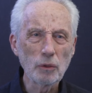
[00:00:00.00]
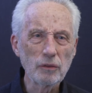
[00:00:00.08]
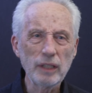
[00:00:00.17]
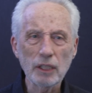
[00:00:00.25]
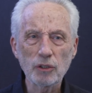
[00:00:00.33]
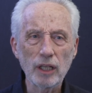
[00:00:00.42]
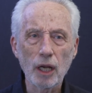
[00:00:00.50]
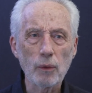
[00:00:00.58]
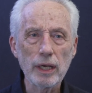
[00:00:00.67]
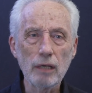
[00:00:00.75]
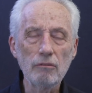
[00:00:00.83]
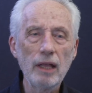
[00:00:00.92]

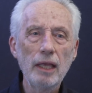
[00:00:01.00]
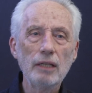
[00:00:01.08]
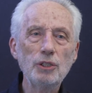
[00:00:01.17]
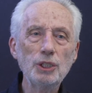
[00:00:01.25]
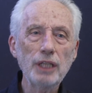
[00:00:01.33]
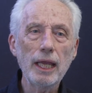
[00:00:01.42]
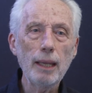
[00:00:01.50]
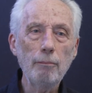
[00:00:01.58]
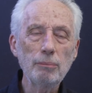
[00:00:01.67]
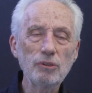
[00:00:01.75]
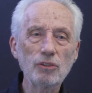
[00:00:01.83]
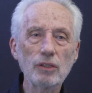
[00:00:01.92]
dictionary of
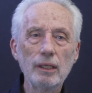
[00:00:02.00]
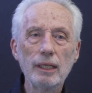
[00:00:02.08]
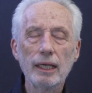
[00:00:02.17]
shapes